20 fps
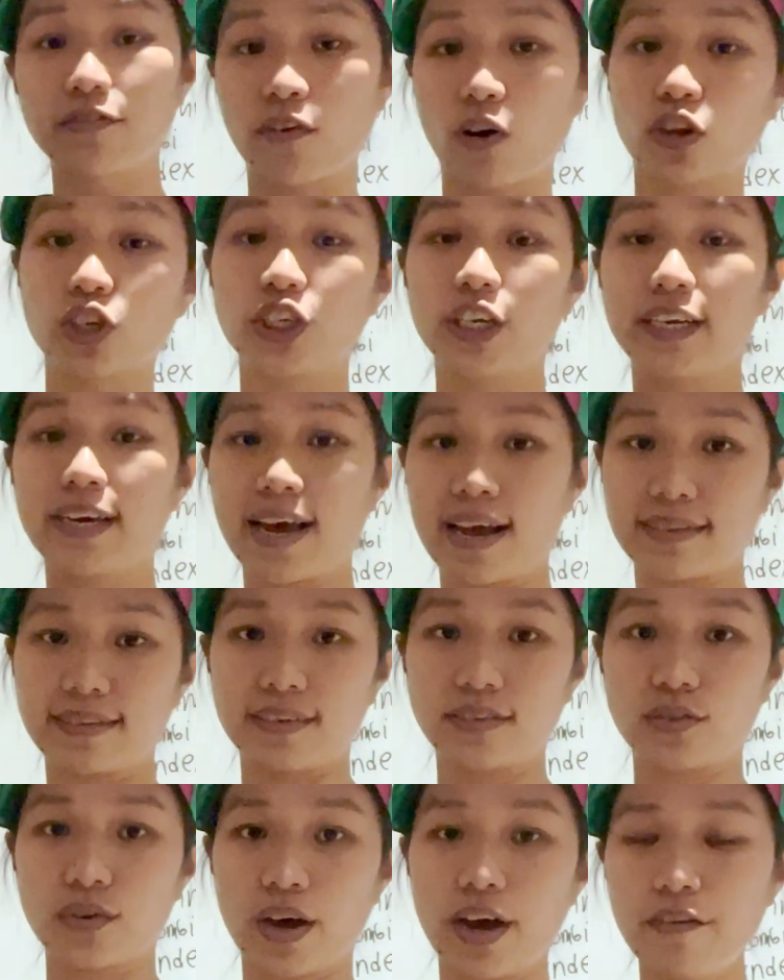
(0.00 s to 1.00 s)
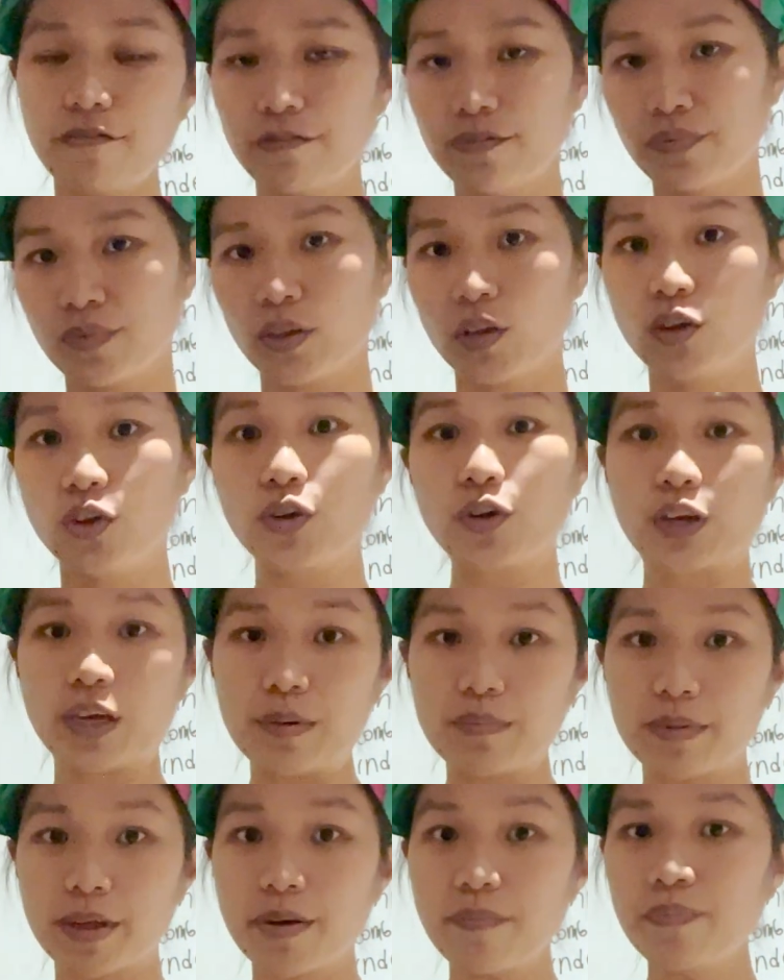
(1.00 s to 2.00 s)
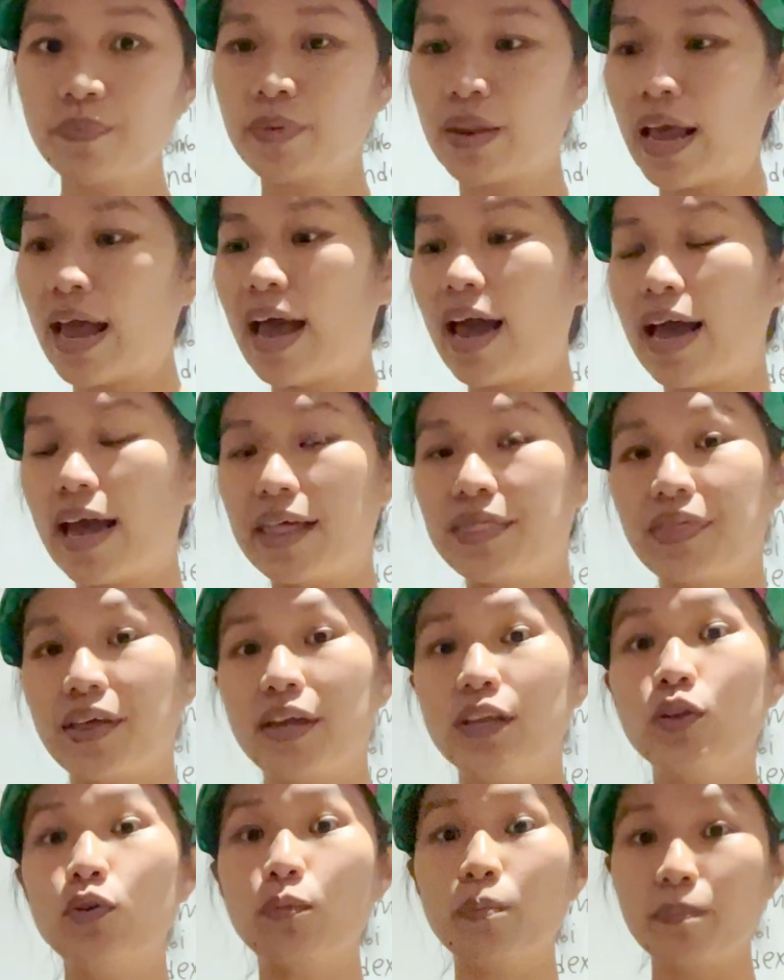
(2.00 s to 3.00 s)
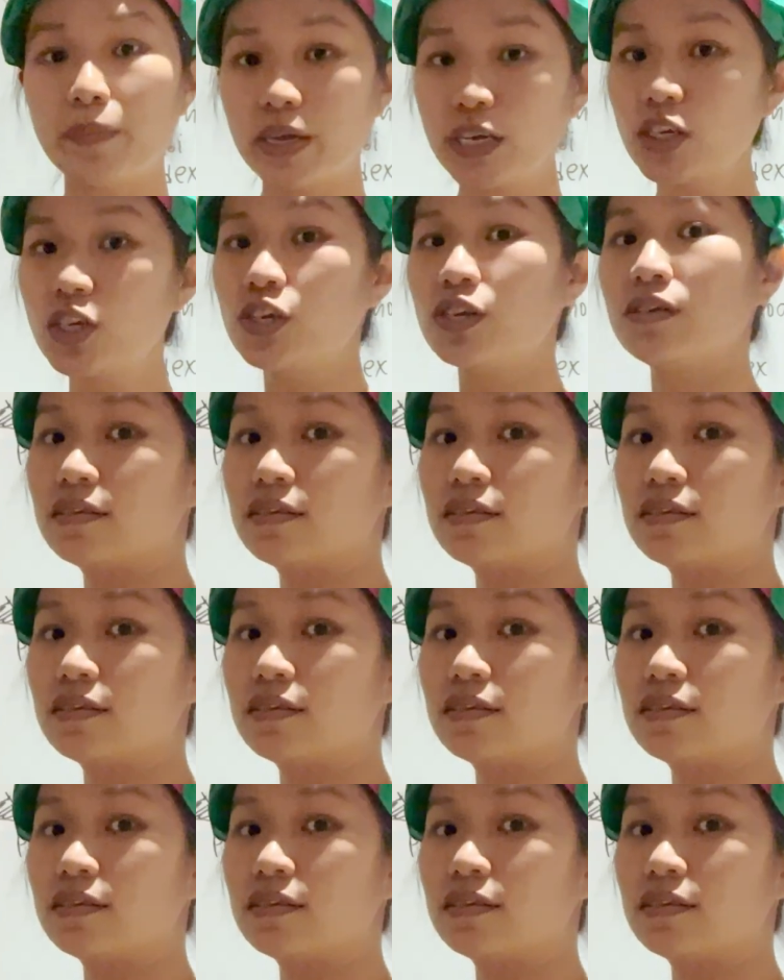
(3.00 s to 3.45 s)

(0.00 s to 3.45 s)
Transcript: of on-chain assets you have, you keep them, and then you mint